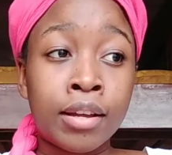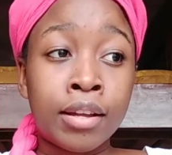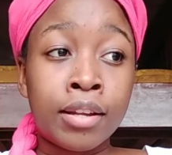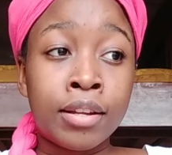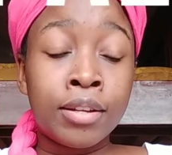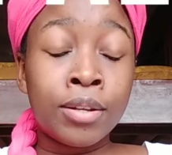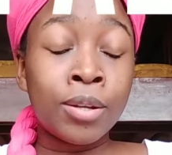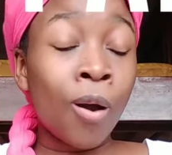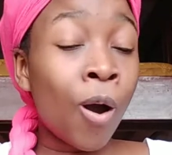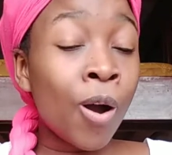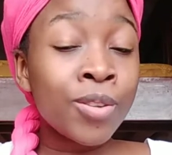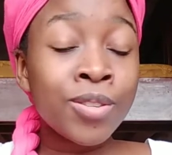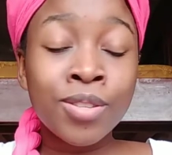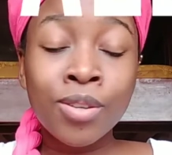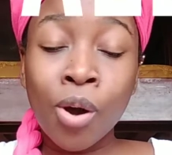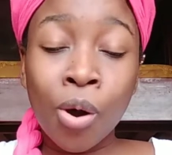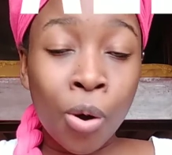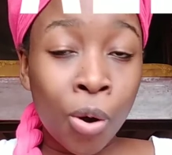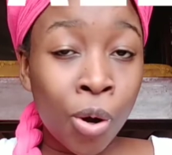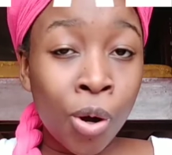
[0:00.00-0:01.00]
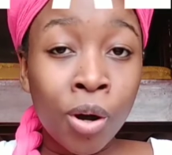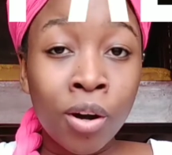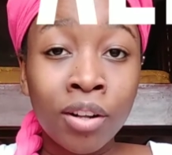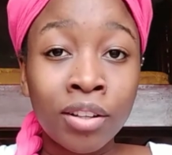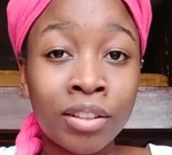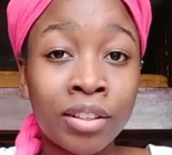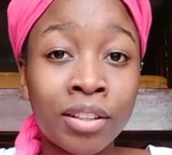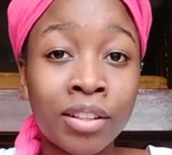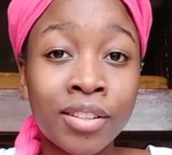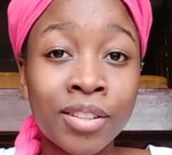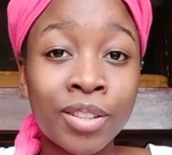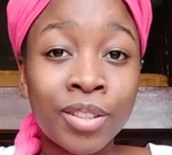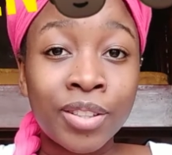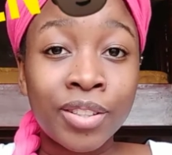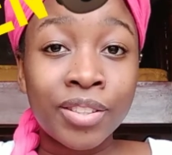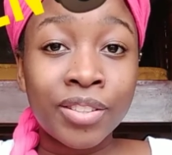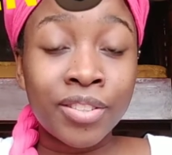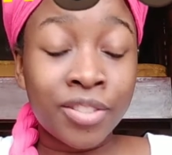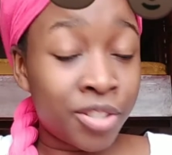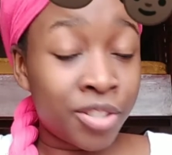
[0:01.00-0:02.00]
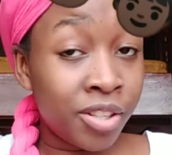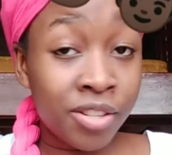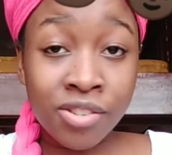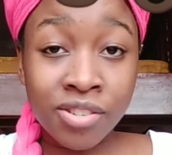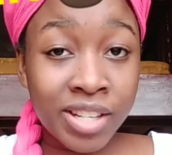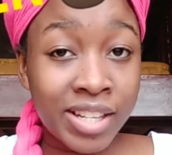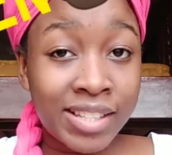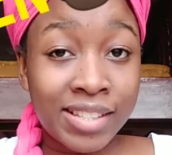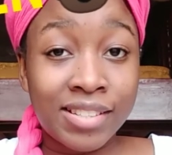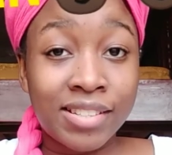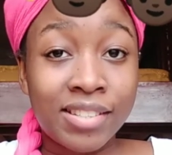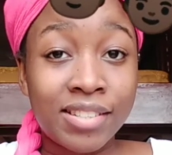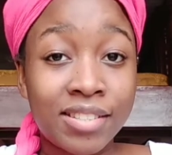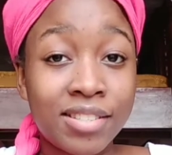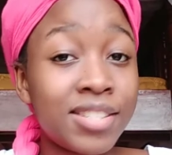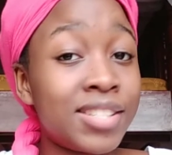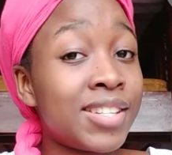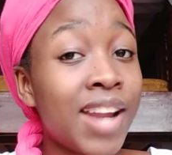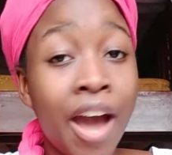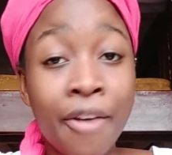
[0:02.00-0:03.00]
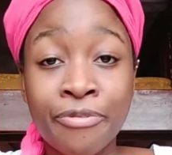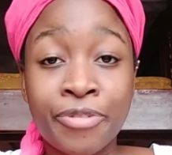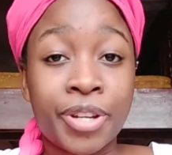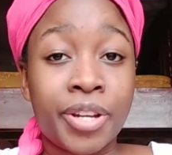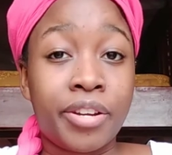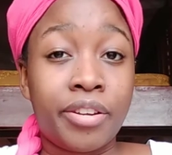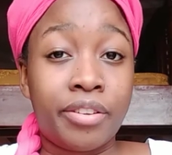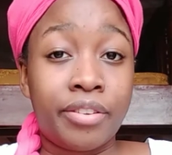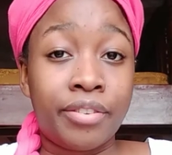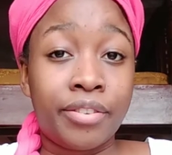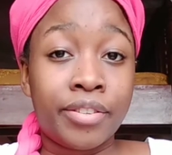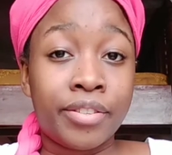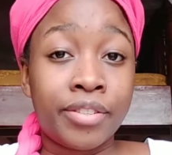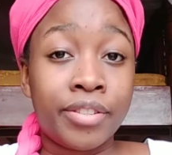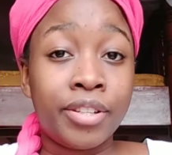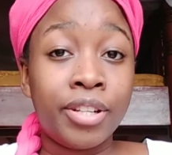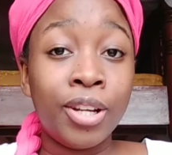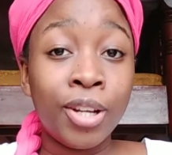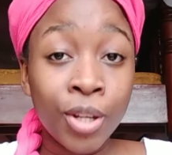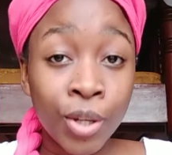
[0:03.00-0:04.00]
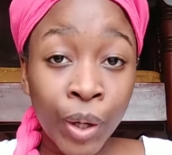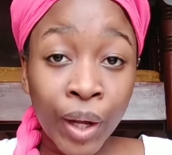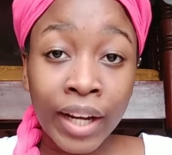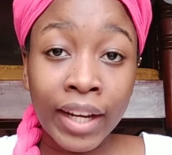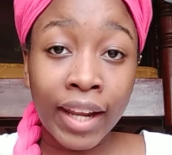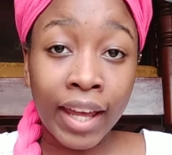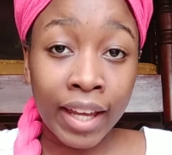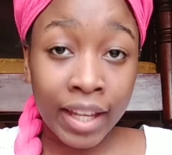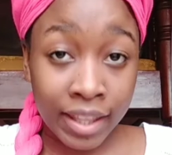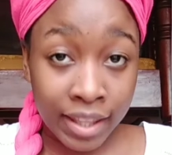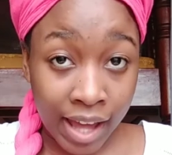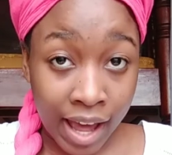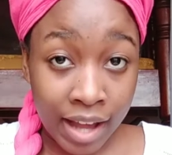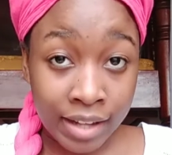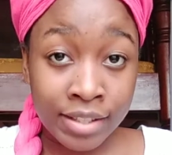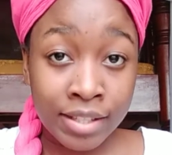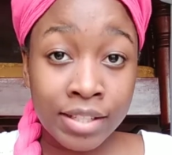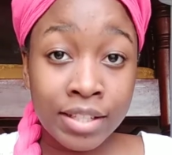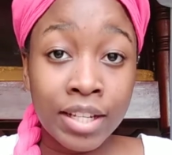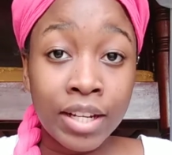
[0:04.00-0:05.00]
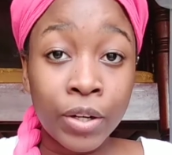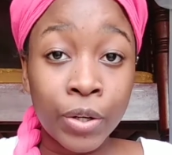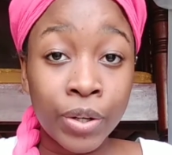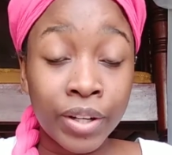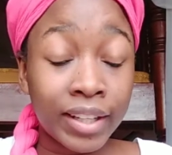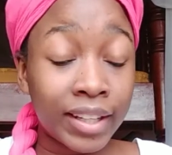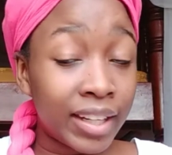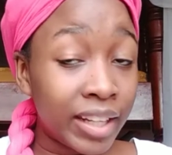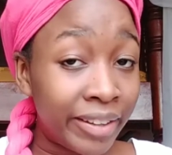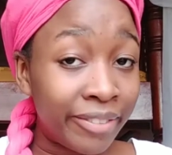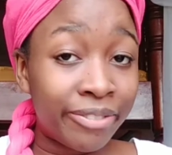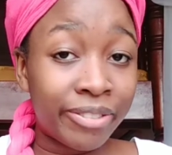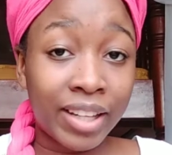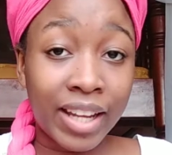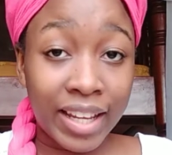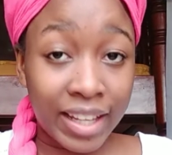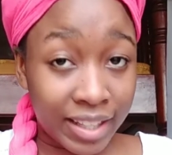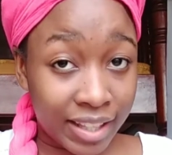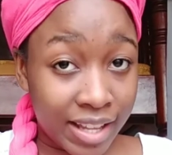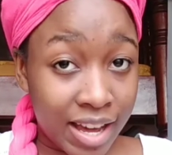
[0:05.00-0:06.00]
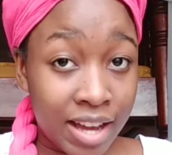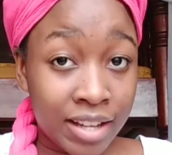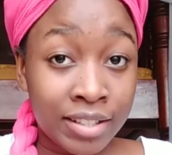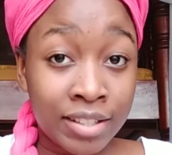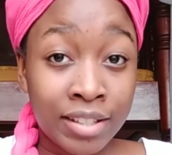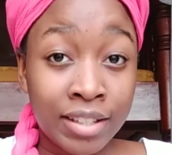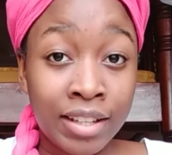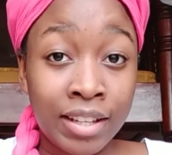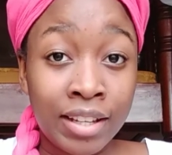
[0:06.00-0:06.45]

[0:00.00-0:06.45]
not all children in Africa look like that or live like that.